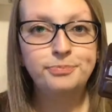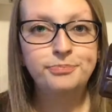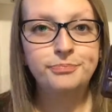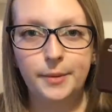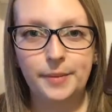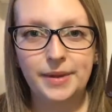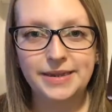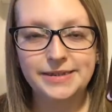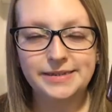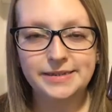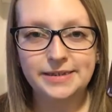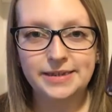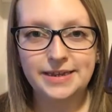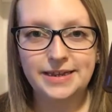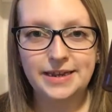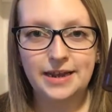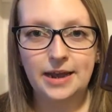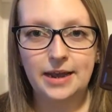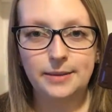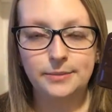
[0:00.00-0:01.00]
But
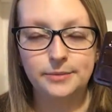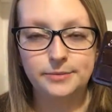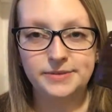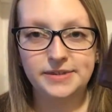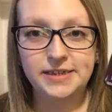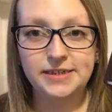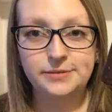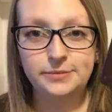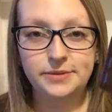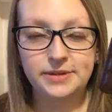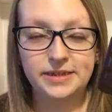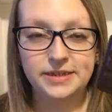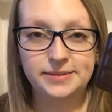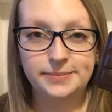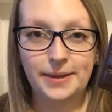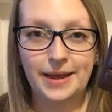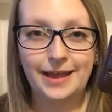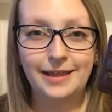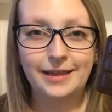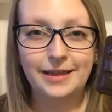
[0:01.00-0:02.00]
basically I'm obsessed with
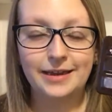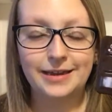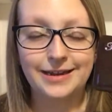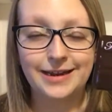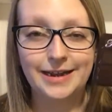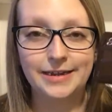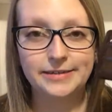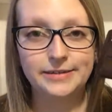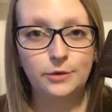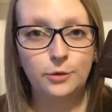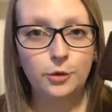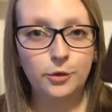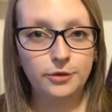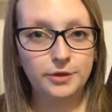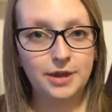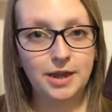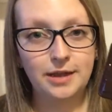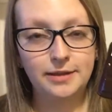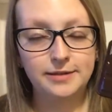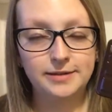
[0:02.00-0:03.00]
this palette, it has all
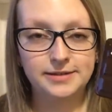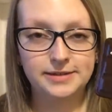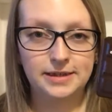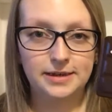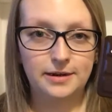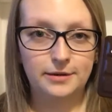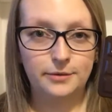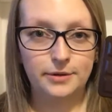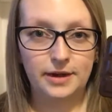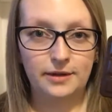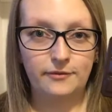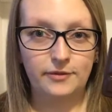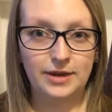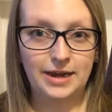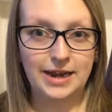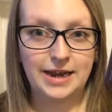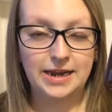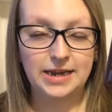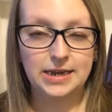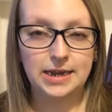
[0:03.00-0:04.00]
the colours that I would ever
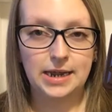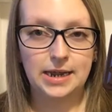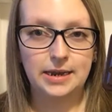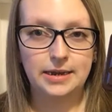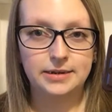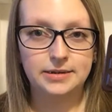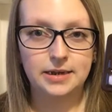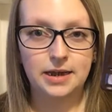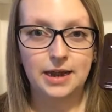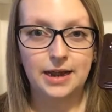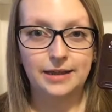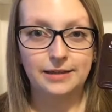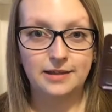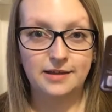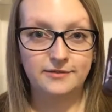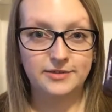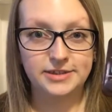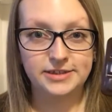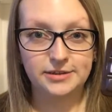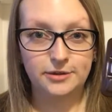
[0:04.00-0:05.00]
need and I
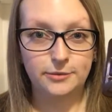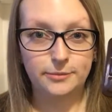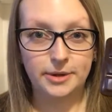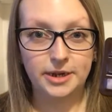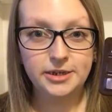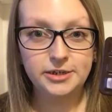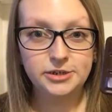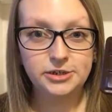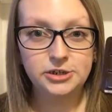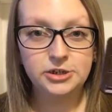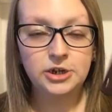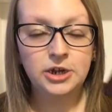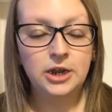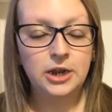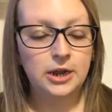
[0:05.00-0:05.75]
love it so much.